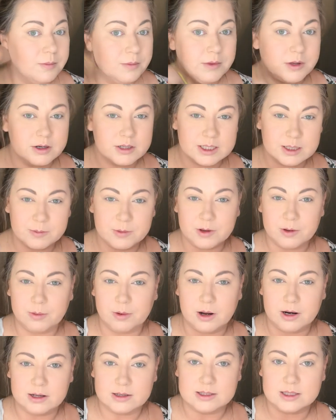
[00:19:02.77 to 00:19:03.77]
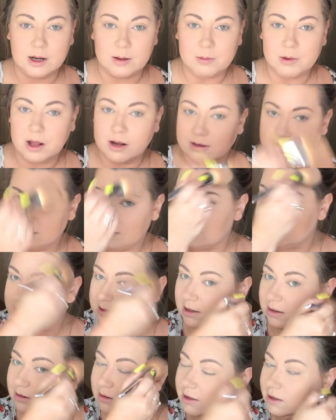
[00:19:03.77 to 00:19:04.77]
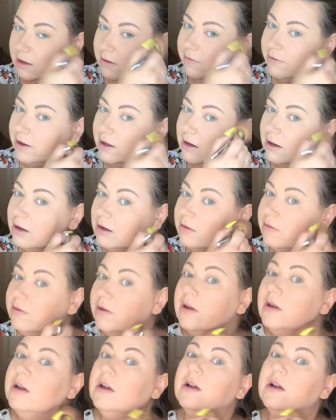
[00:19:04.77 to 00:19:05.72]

There's some of their products that I'm not necessarily a fan of.